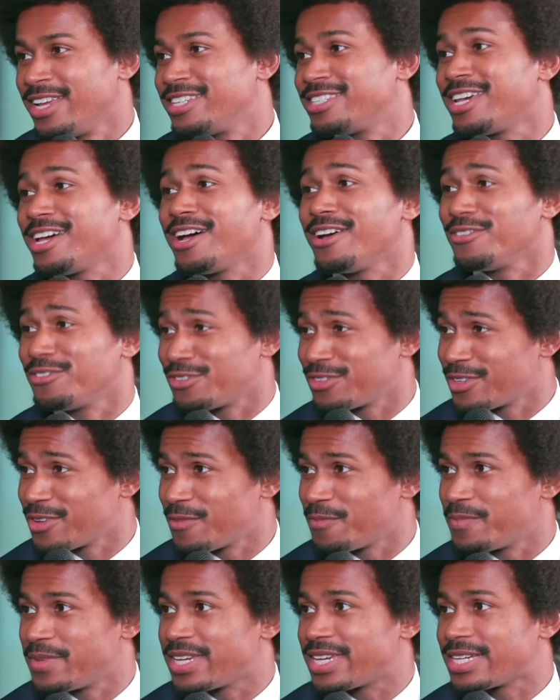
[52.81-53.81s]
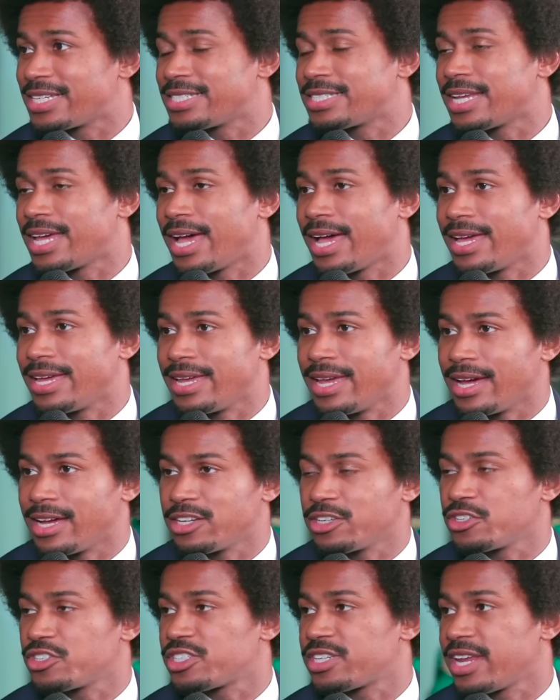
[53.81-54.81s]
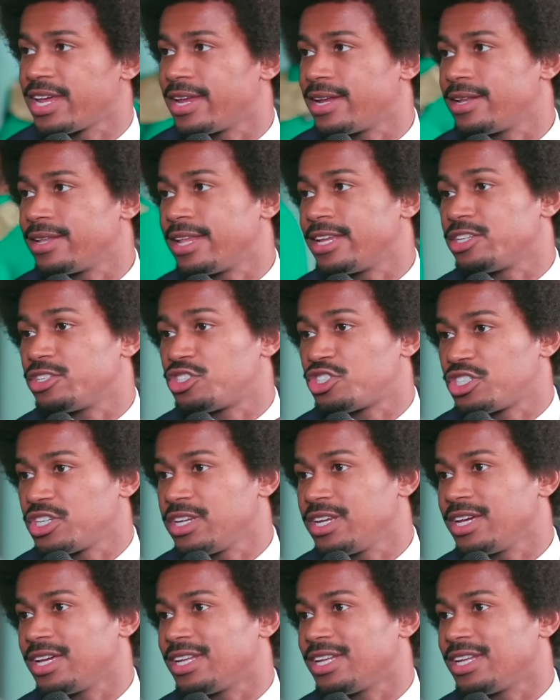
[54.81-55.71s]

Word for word: Tough because I understand that she